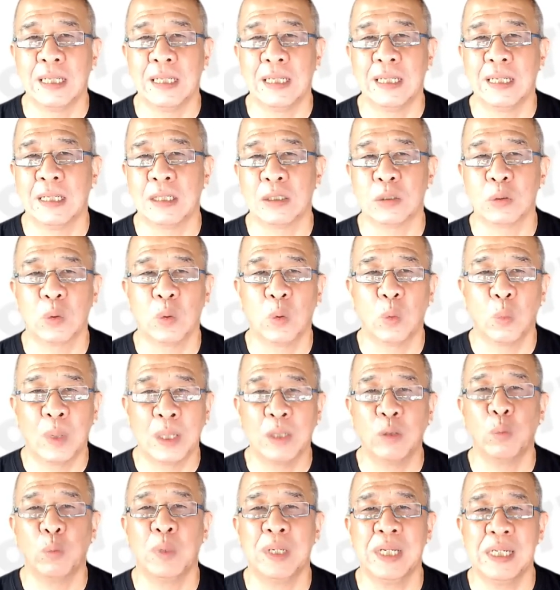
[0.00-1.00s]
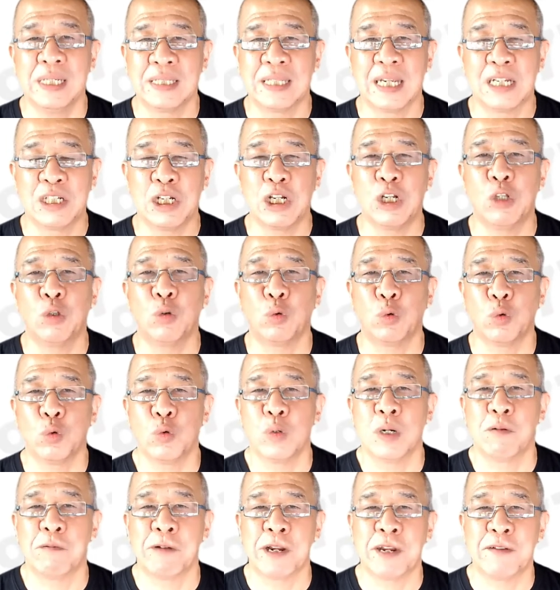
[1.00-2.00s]
Yeah, so one way is actually to
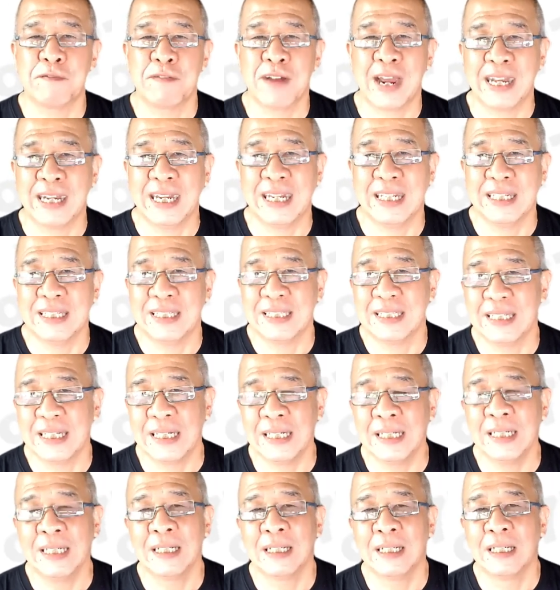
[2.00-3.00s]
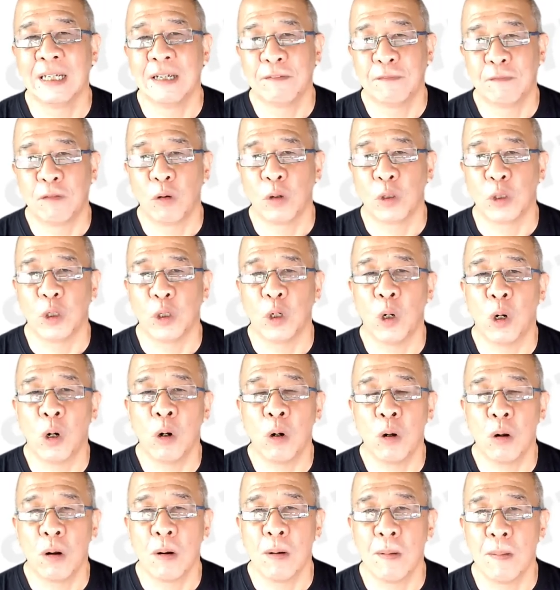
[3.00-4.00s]
do a refinancing for your
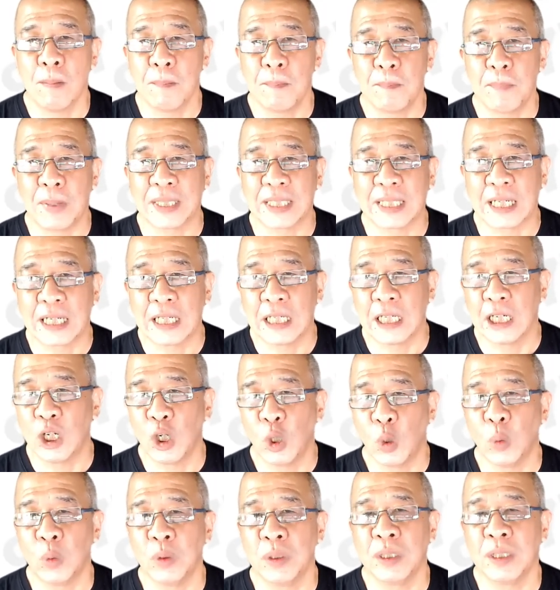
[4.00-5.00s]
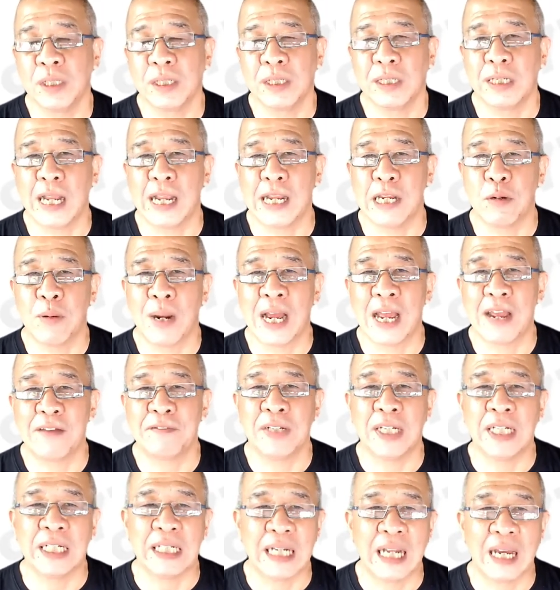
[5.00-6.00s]
particular loan that you are
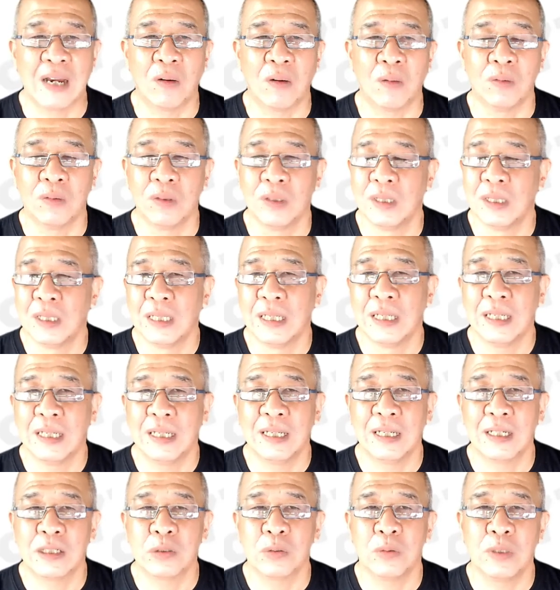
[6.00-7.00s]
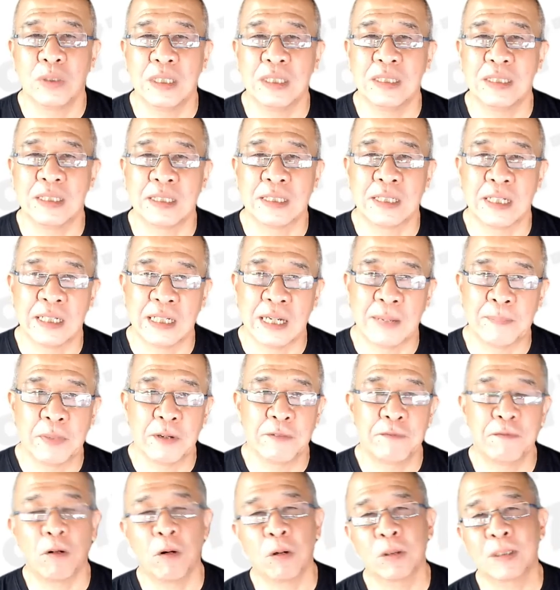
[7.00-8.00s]
having now. Now, so this is the number
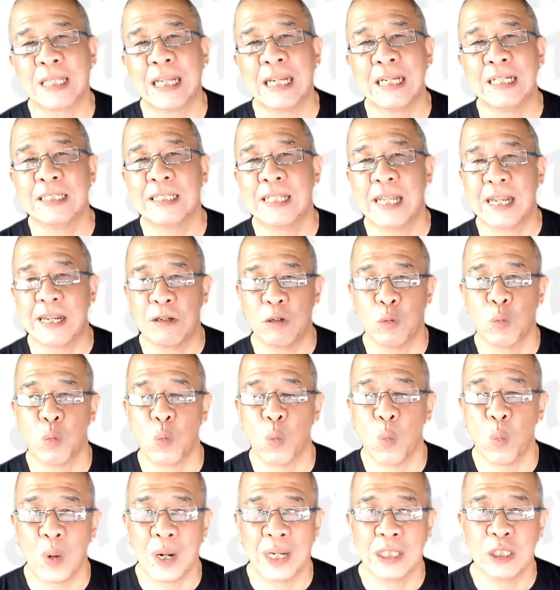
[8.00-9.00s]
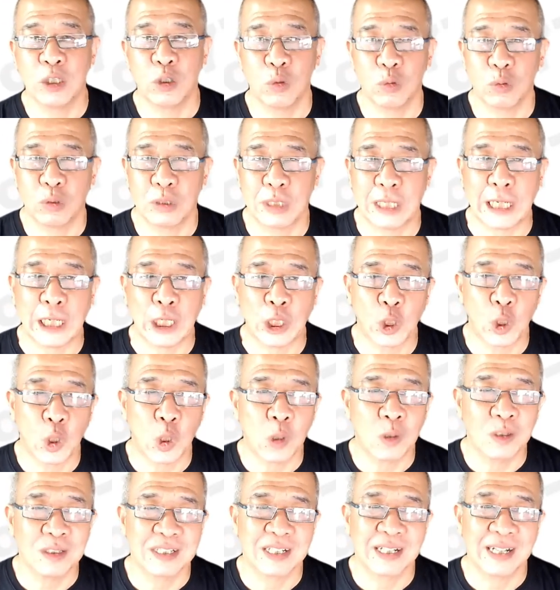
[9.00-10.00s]
four things that you want to take
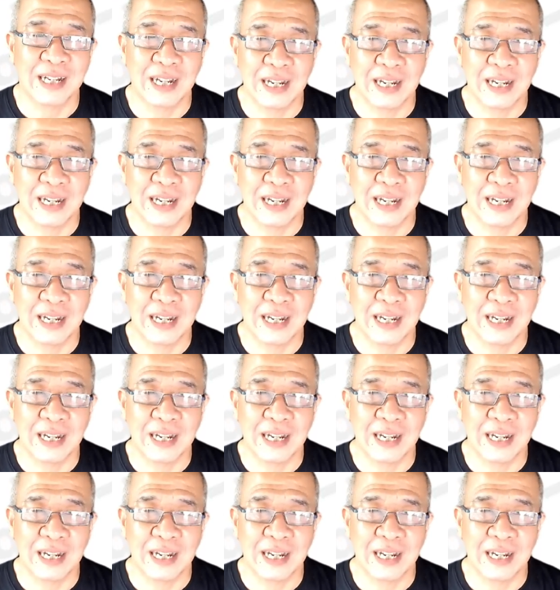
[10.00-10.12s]
note.